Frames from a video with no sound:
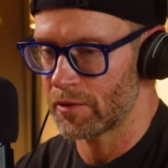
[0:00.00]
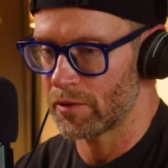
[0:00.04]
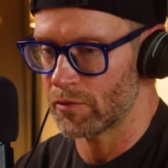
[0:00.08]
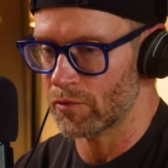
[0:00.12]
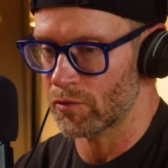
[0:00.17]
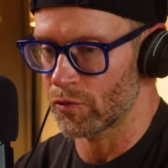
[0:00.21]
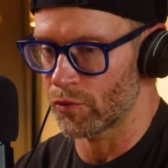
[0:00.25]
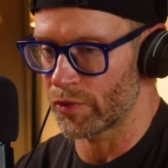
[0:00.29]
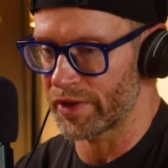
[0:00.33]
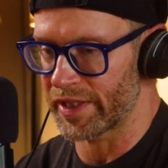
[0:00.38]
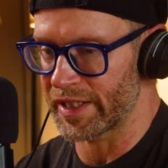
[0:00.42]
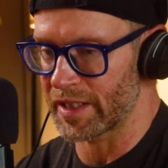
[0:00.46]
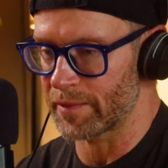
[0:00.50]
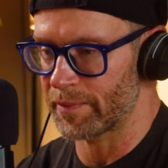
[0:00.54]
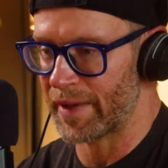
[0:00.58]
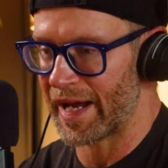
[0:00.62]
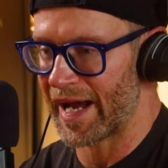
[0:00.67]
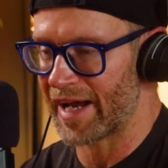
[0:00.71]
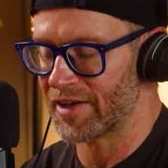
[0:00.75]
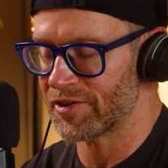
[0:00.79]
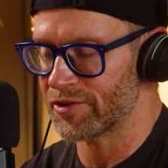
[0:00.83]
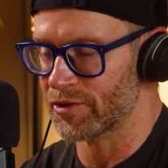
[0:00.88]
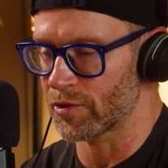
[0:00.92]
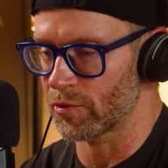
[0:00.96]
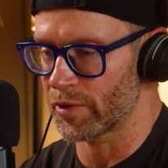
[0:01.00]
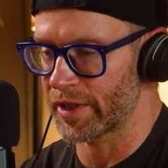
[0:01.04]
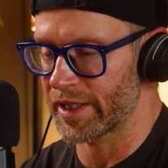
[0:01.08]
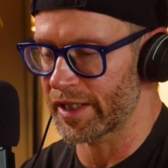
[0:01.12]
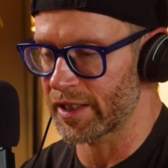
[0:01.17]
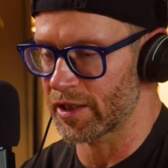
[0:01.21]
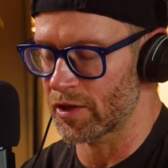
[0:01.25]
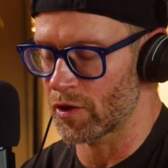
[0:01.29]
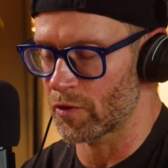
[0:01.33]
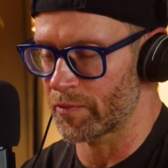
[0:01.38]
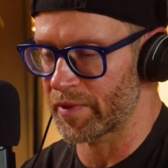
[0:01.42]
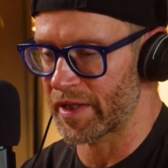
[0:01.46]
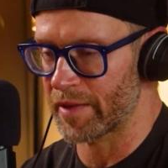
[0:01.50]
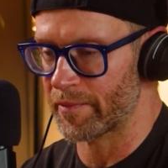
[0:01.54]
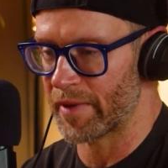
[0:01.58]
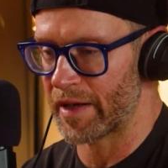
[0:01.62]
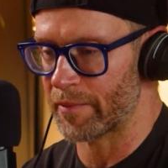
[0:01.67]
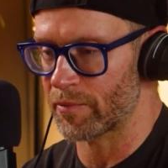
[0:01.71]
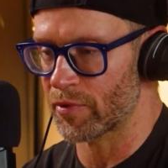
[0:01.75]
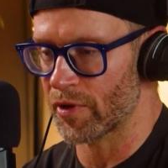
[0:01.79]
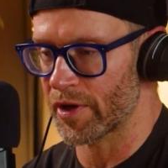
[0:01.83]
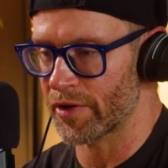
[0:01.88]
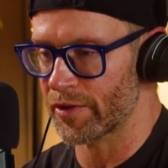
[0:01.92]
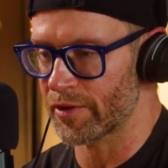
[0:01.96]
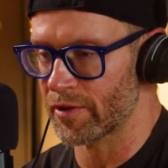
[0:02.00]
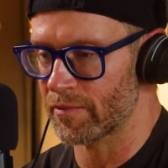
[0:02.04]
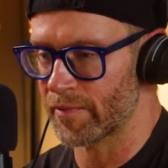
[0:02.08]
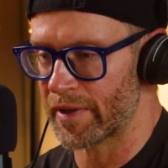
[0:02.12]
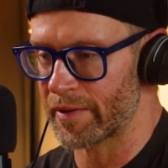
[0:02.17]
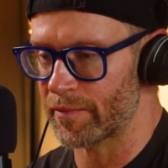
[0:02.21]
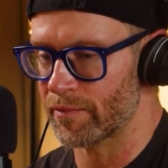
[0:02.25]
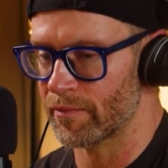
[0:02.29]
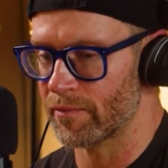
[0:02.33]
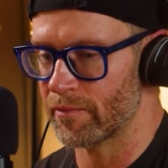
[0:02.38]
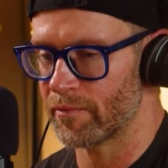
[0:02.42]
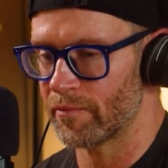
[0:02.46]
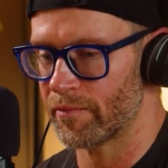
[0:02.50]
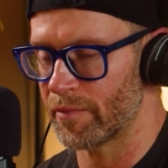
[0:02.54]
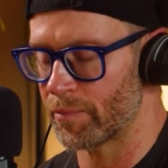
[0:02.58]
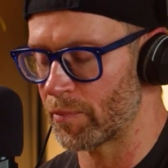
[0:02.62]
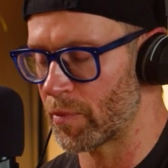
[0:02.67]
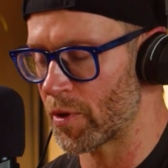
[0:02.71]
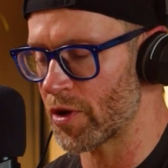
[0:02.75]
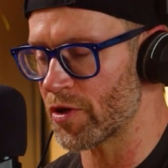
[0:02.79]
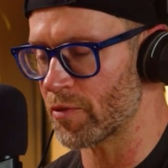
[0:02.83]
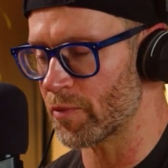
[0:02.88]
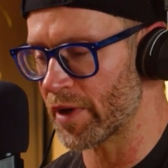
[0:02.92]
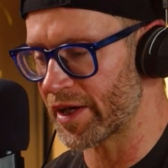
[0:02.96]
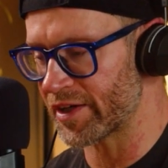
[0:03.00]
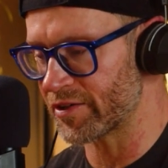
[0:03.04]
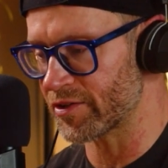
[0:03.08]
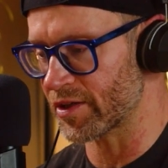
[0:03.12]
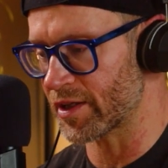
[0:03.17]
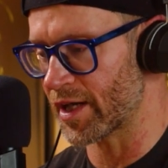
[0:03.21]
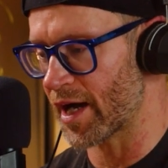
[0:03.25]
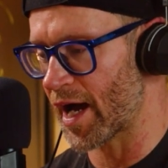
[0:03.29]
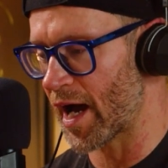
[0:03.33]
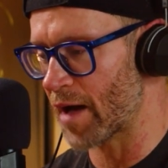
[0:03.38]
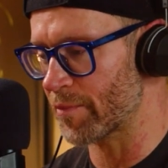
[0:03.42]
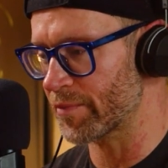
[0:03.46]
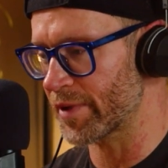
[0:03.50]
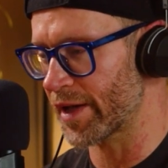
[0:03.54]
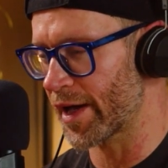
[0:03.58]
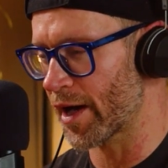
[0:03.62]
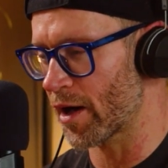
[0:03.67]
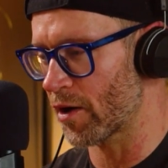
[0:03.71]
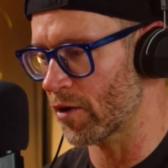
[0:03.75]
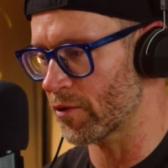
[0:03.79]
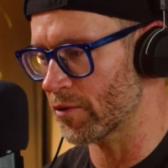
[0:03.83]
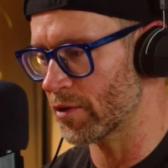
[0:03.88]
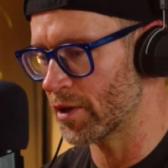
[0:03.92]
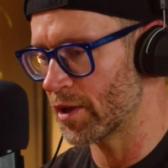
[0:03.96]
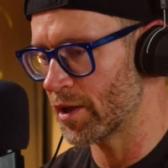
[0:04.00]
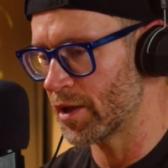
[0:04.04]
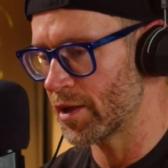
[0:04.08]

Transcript: when he passed away. You know, me and my brother, my brother Mike's a cop now.